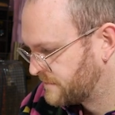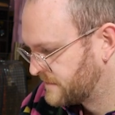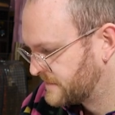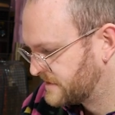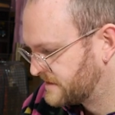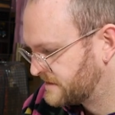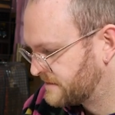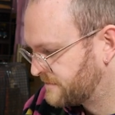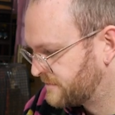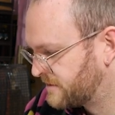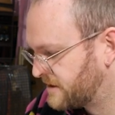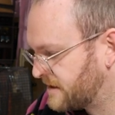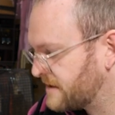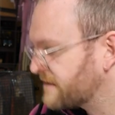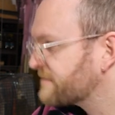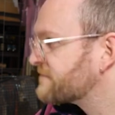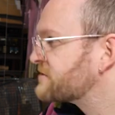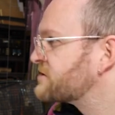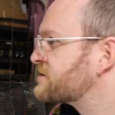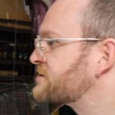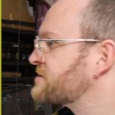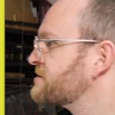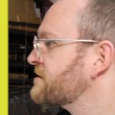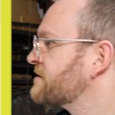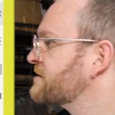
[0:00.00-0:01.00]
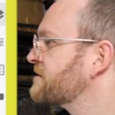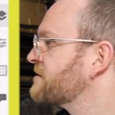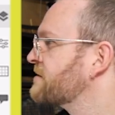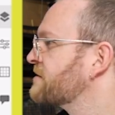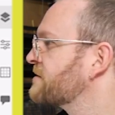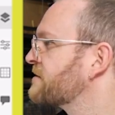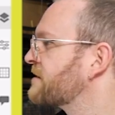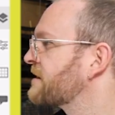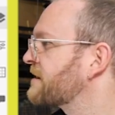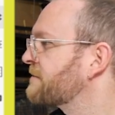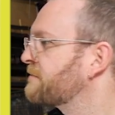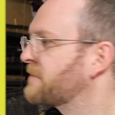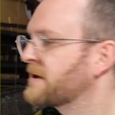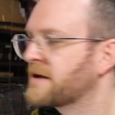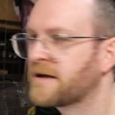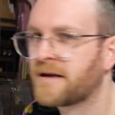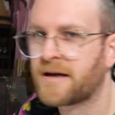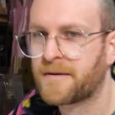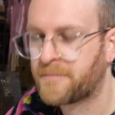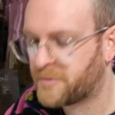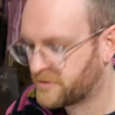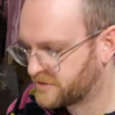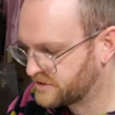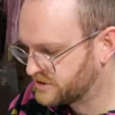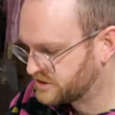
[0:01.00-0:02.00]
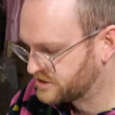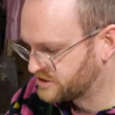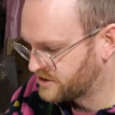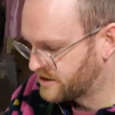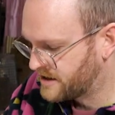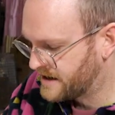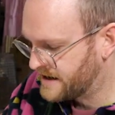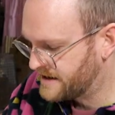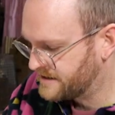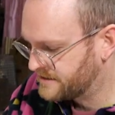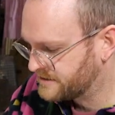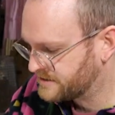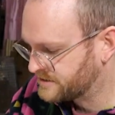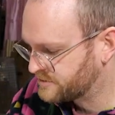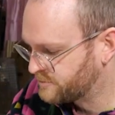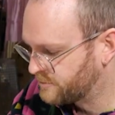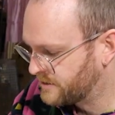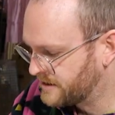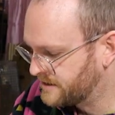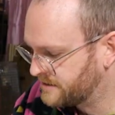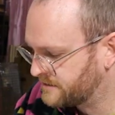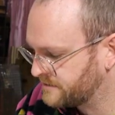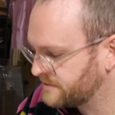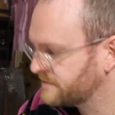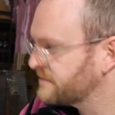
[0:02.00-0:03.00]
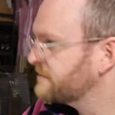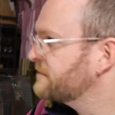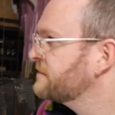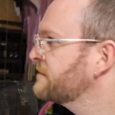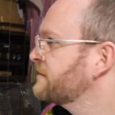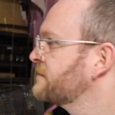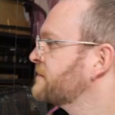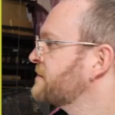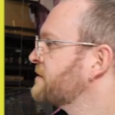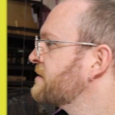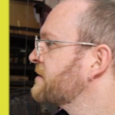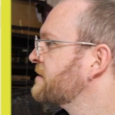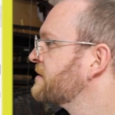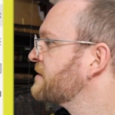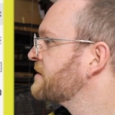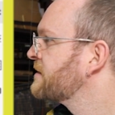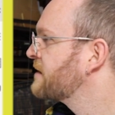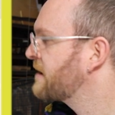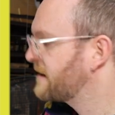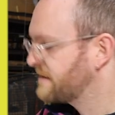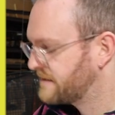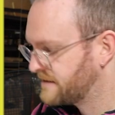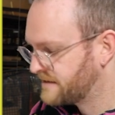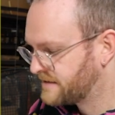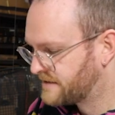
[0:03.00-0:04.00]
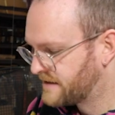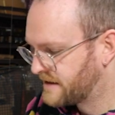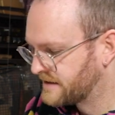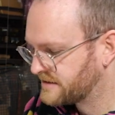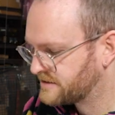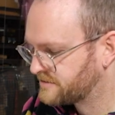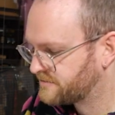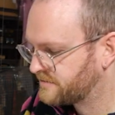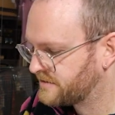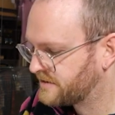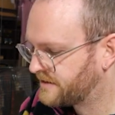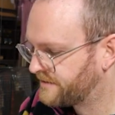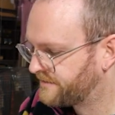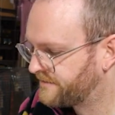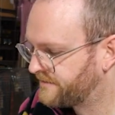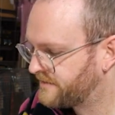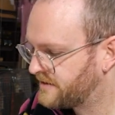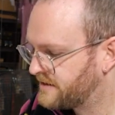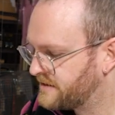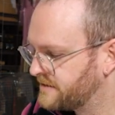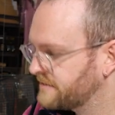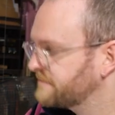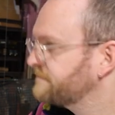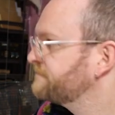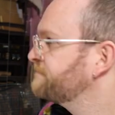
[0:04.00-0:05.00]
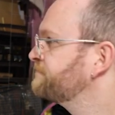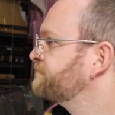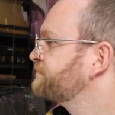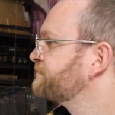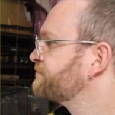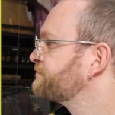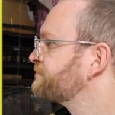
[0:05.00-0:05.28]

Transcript: some kind of like picking up on the shine as well. I think that's really fun.